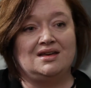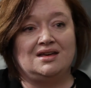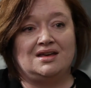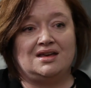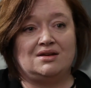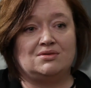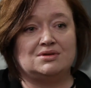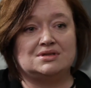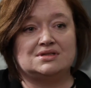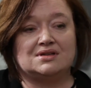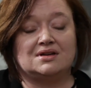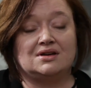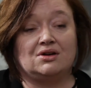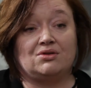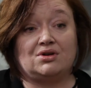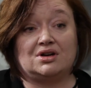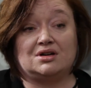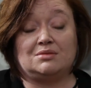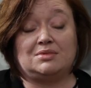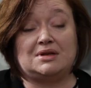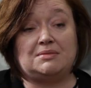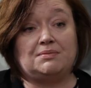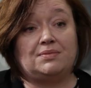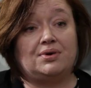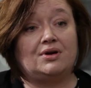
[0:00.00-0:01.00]
he was
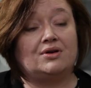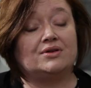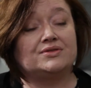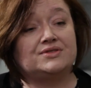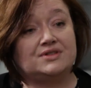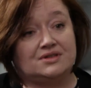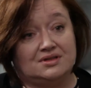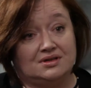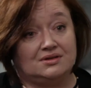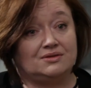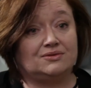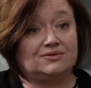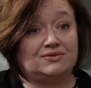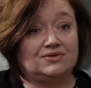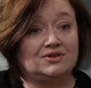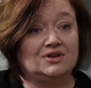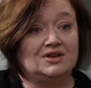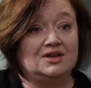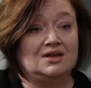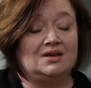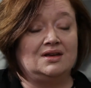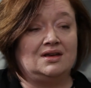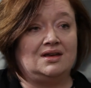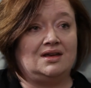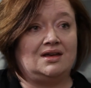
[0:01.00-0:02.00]
incredibly positive.
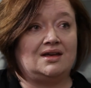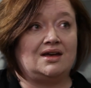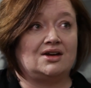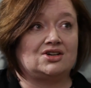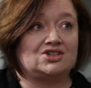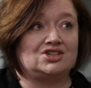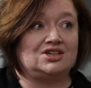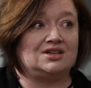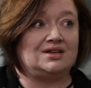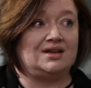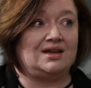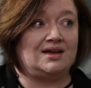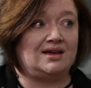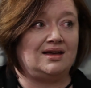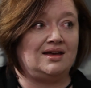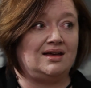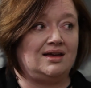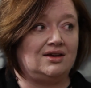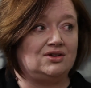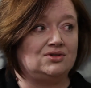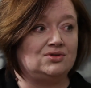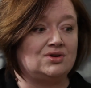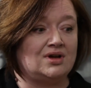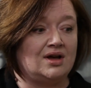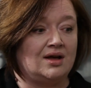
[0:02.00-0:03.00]
He actually
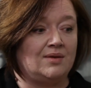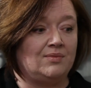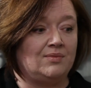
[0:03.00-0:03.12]
had